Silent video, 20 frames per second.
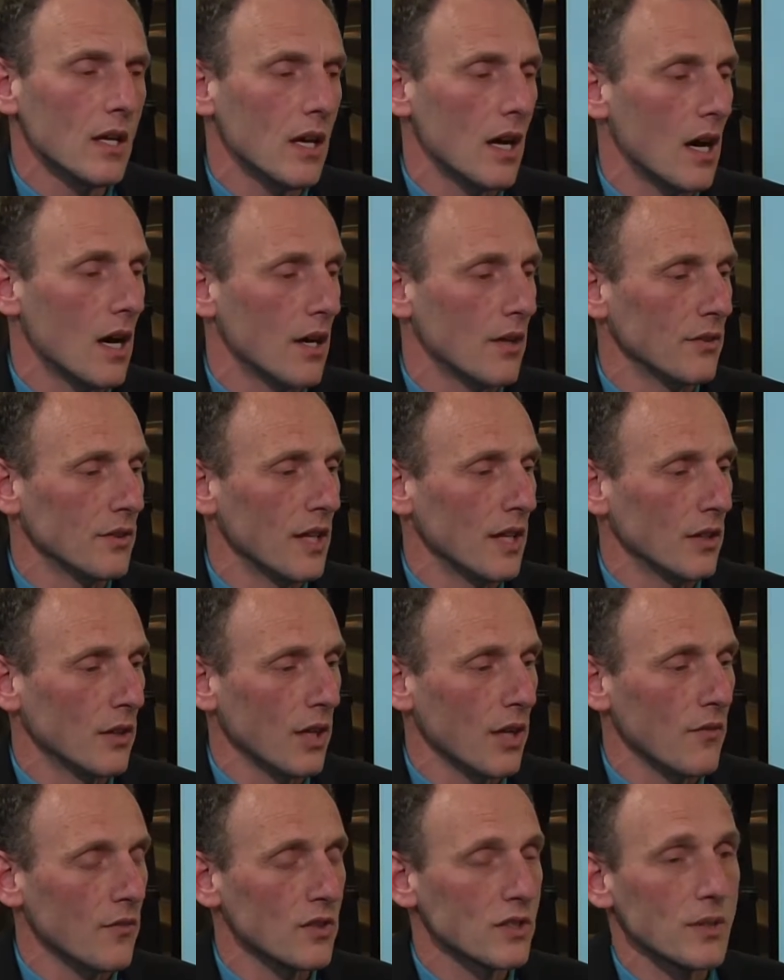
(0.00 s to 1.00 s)
Uh, they're
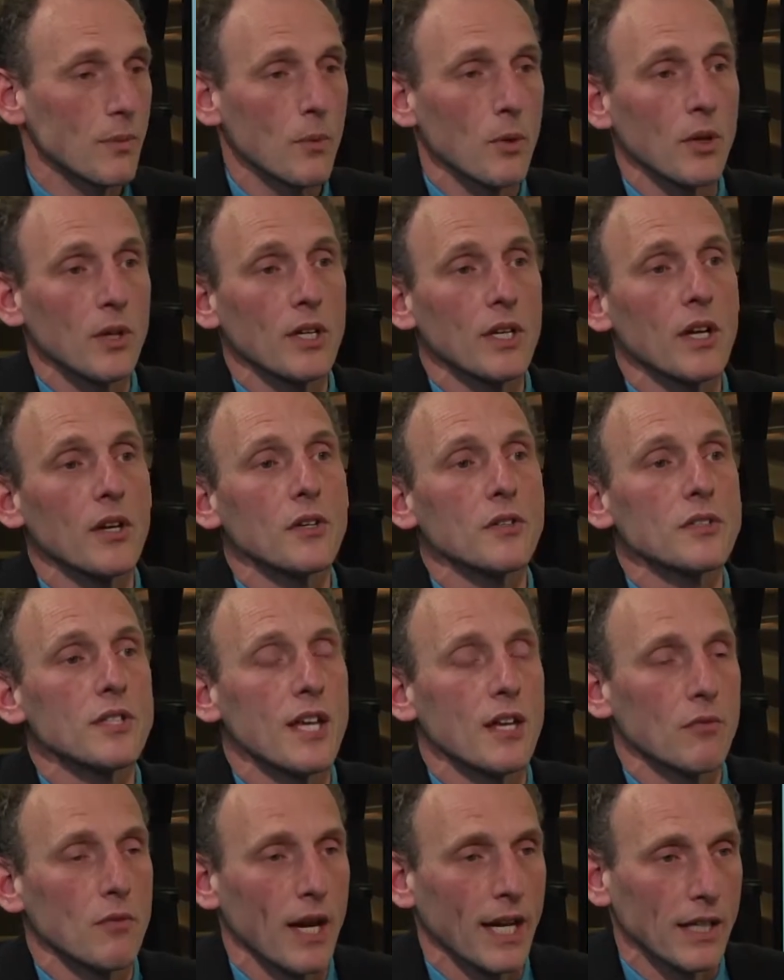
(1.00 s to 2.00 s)
looking for someone who can
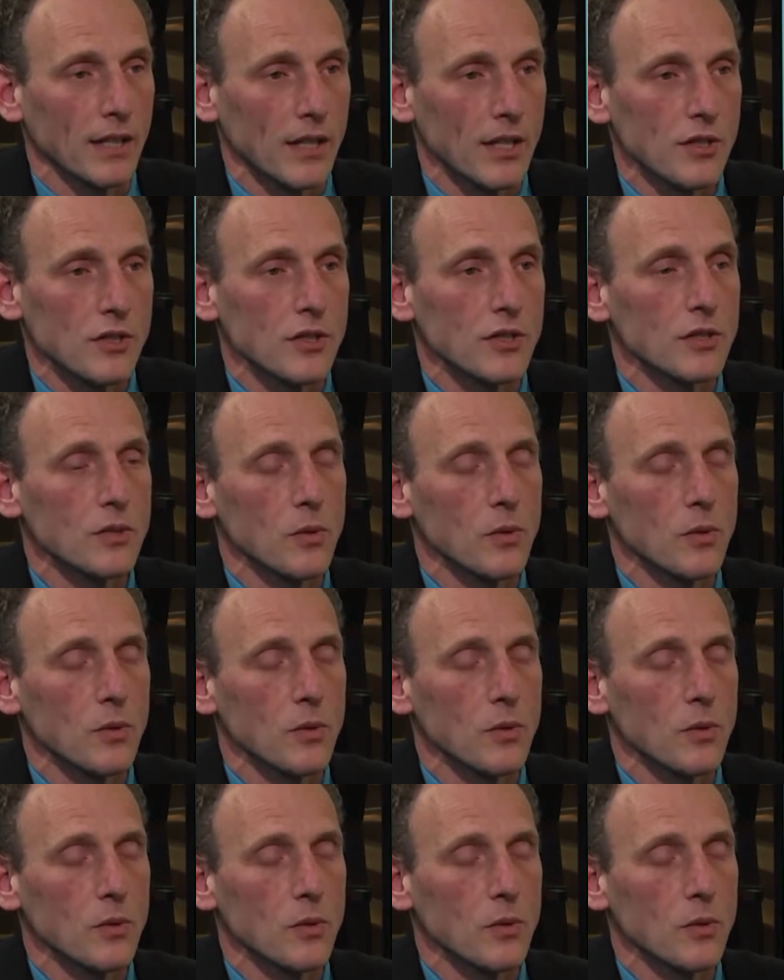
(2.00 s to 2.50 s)
understand regulations.